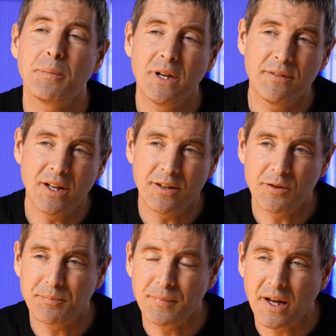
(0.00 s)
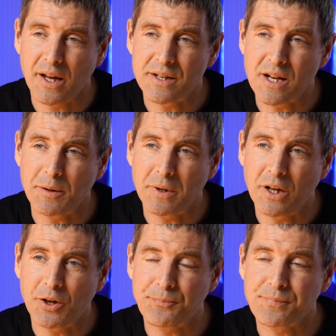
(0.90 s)
please leave them down
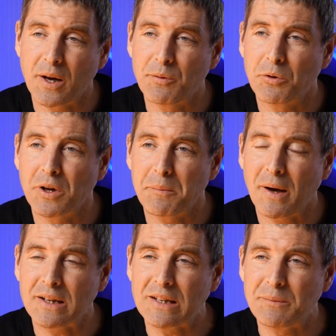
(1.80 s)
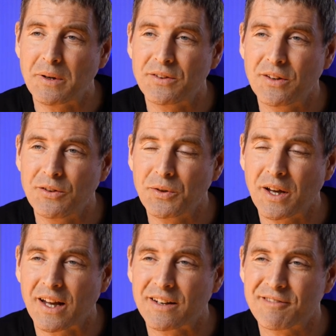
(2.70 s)
below, and we will get back to them as soon as we
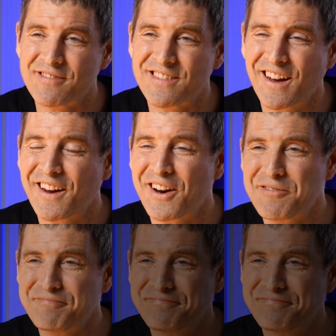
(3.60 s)
can. Take care.